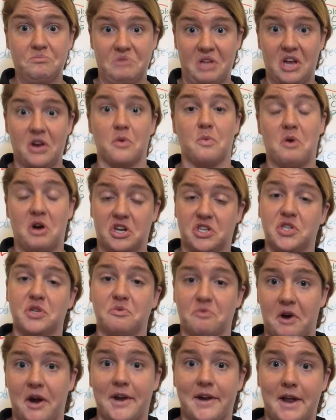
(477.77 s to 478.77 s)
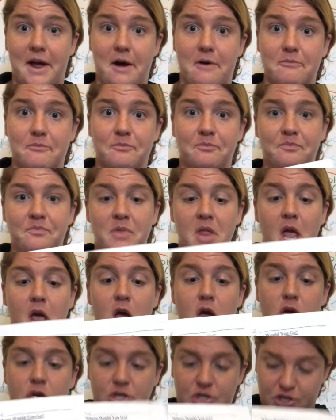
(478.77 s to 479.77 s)
that you're watching right now.
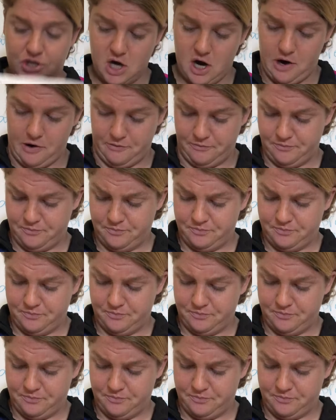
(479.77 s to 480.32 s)
So,